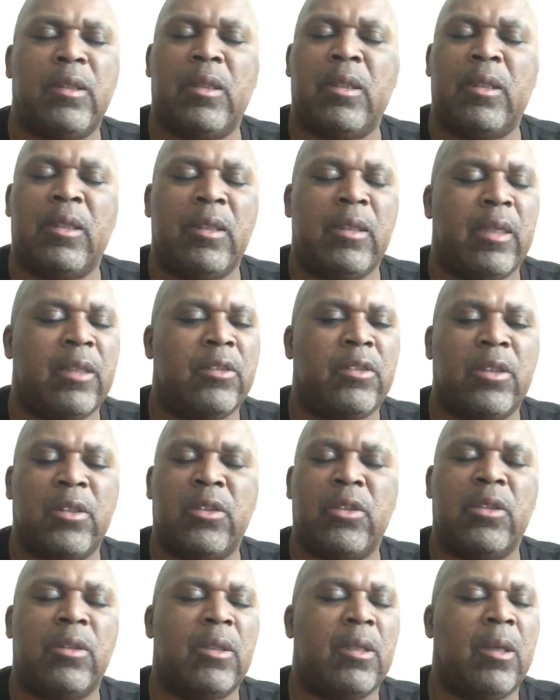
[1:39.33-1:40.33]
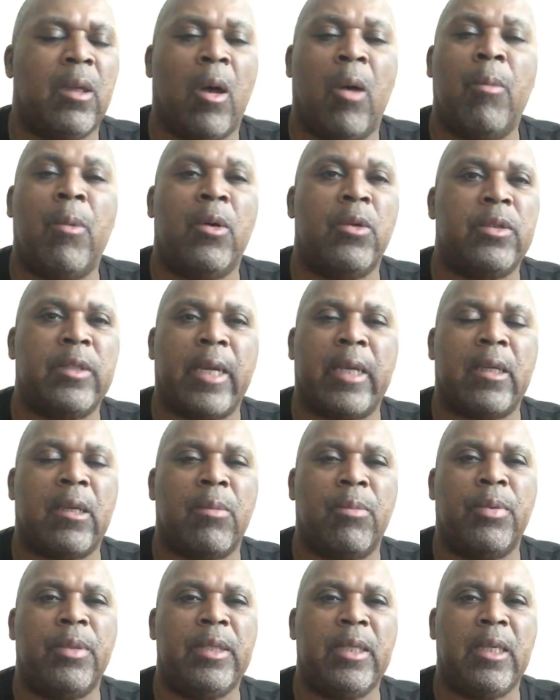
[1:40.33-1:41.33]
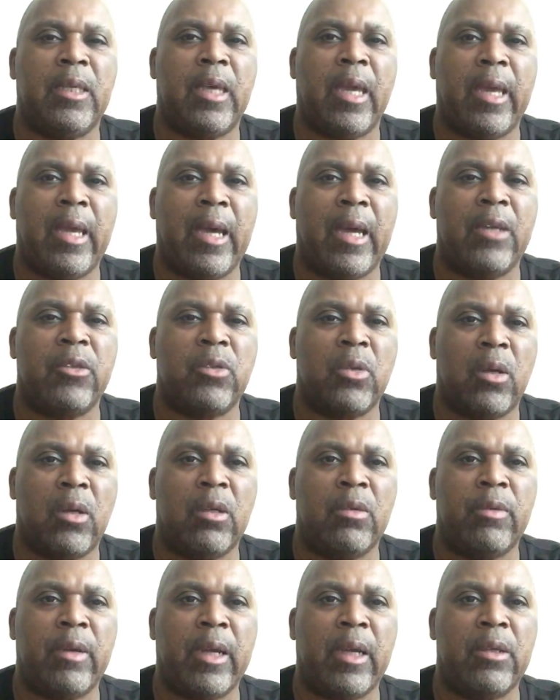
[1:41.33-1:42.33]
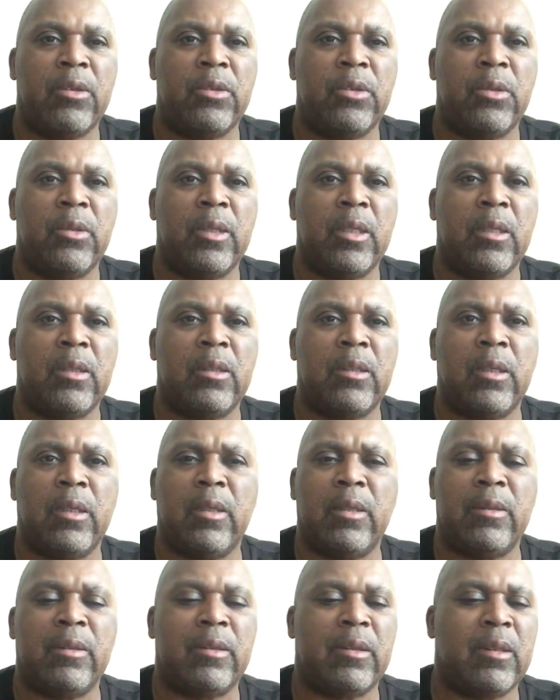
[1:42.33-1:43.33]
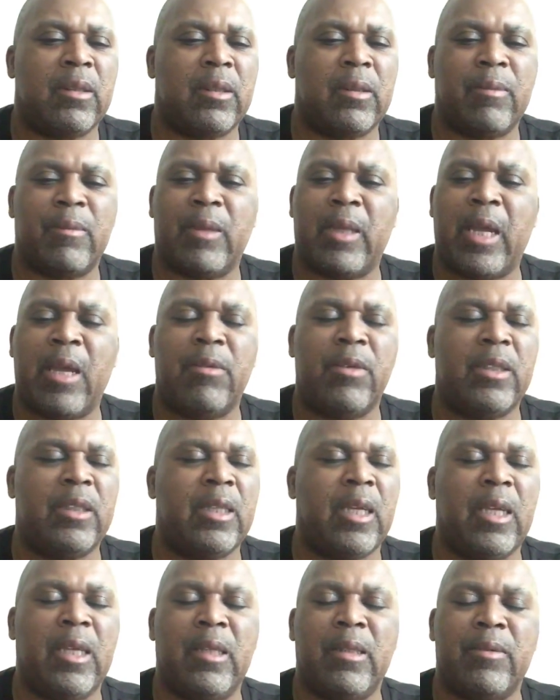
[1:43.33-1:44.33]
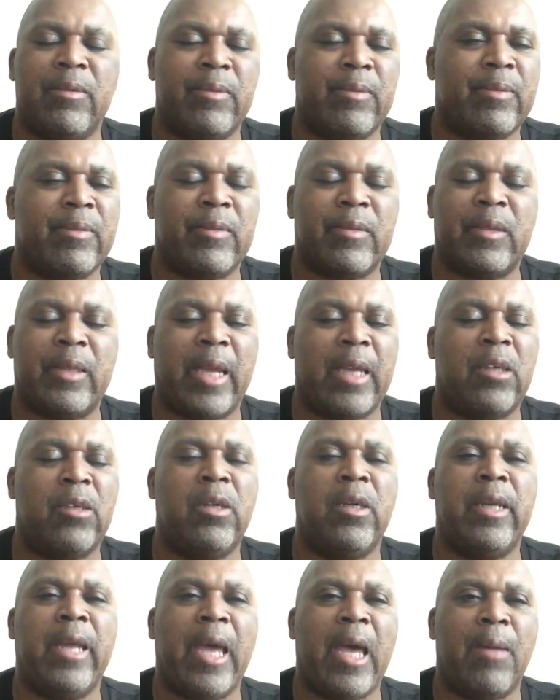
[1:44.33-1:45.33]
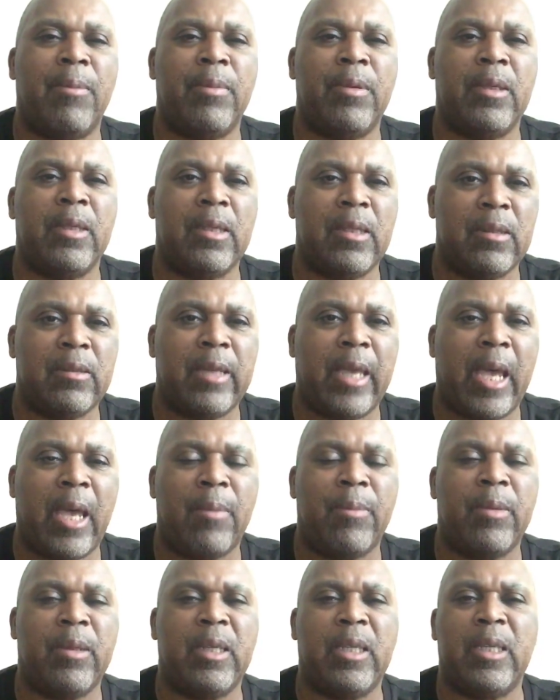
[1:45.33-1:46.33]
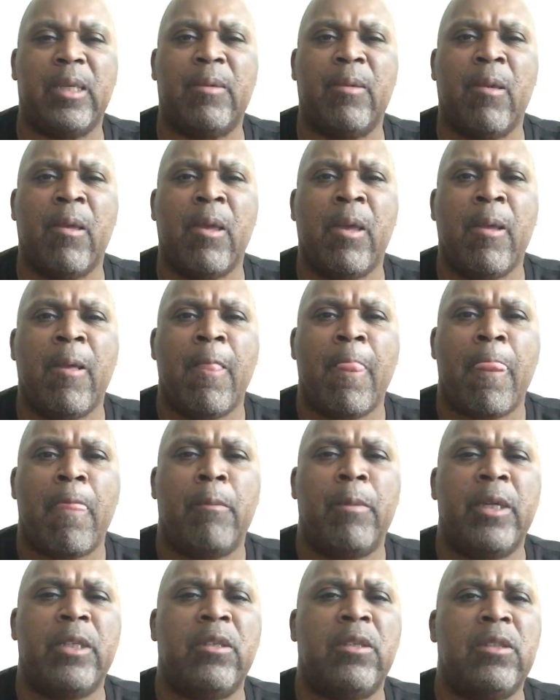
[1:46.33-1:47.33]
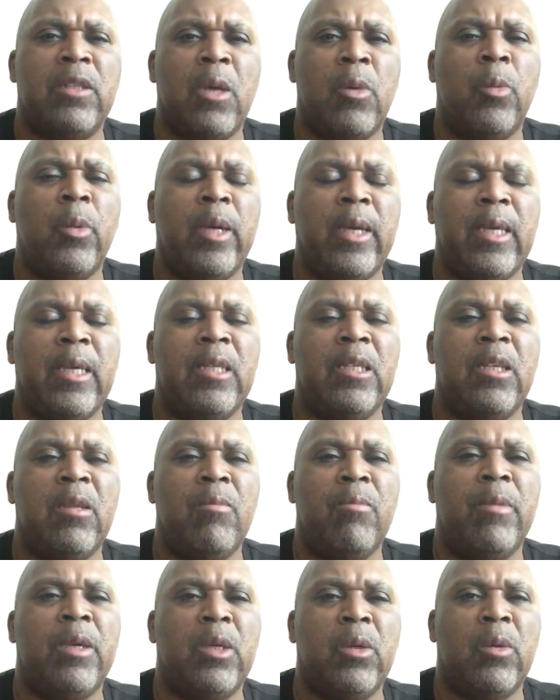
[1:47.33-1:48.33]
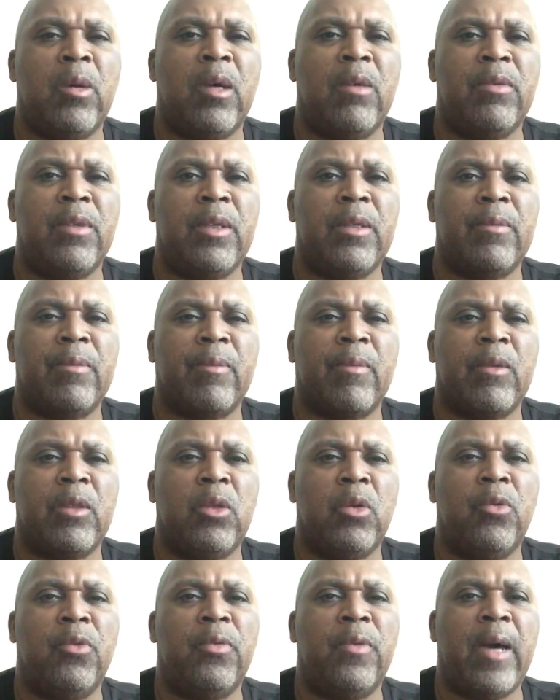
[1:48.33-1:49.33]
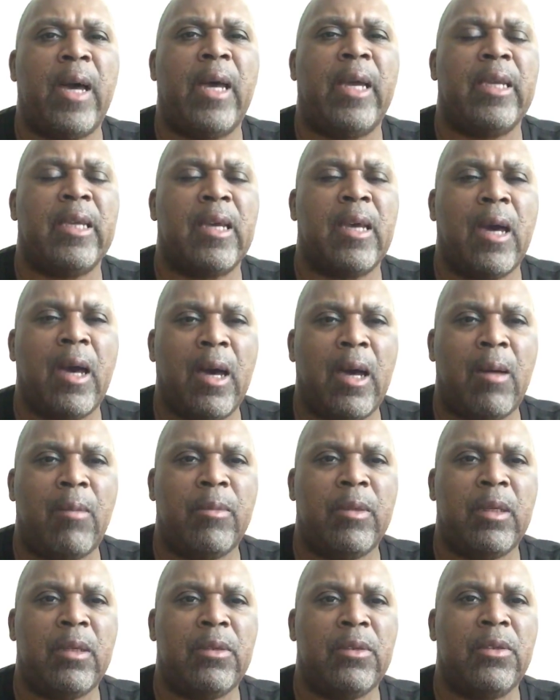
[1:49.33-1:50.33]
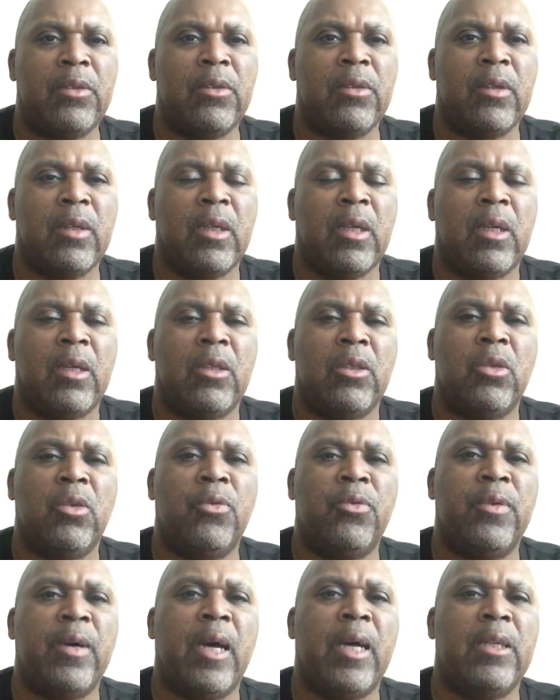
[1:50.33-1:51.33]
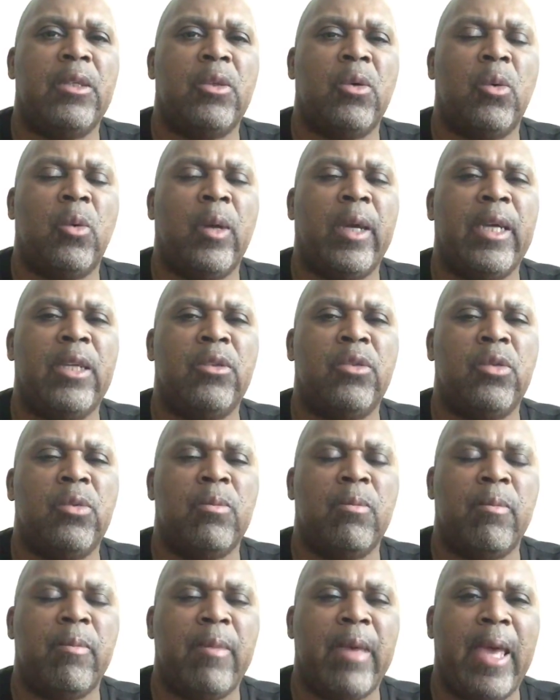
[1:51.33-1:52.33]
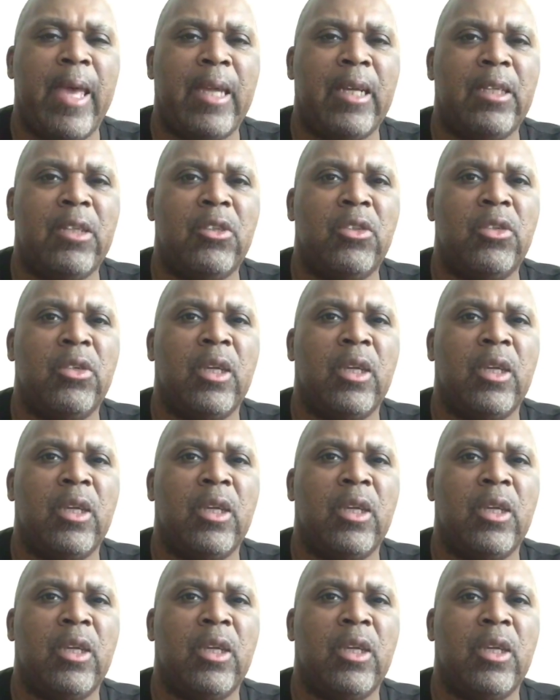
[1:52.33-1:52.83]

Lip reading: there's almost like complete chaos all around you? There's everything that could happen is happening, but somewhere in the middle of it, you find calmness, you find a way to manage,